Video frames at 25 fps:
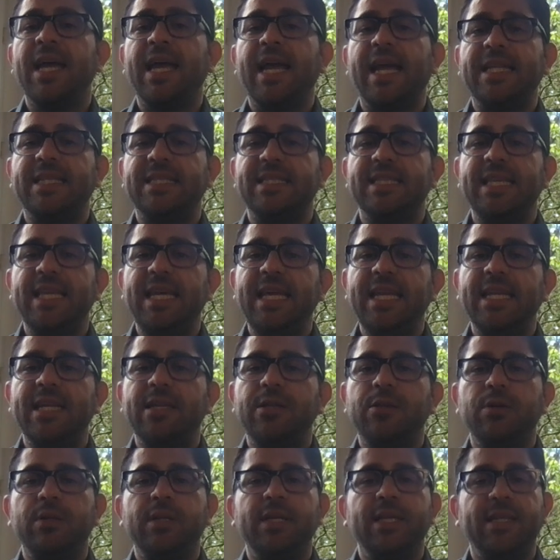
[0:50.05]
it's needed
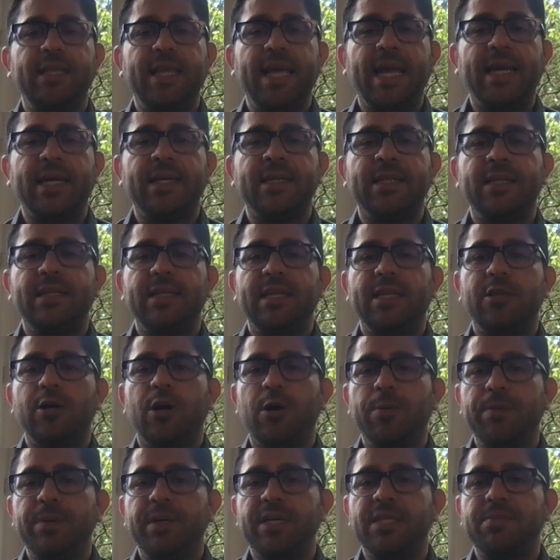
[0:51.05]
to detect the
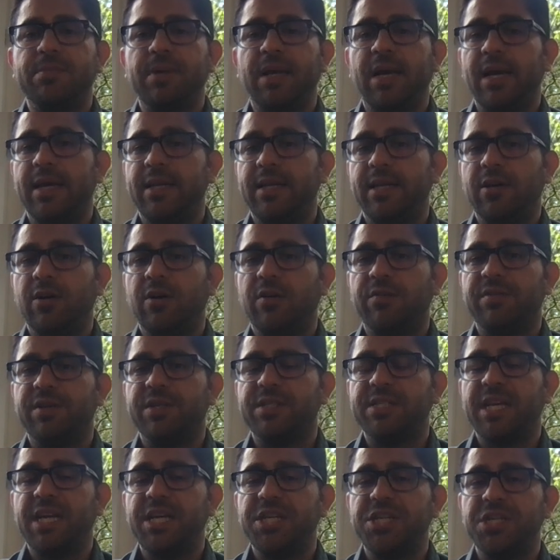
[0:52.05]
topics behind the
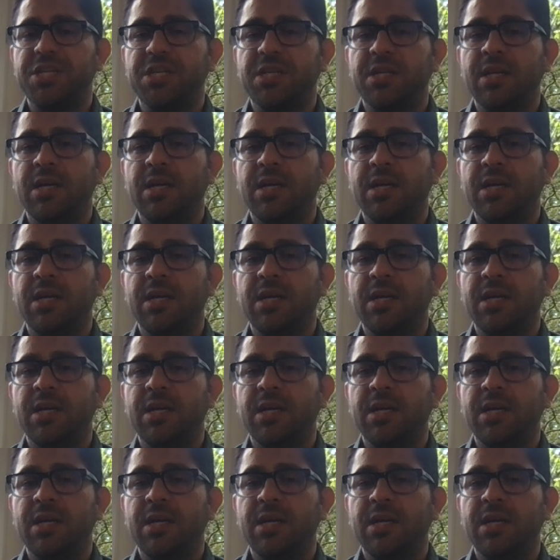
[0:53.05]
conversation.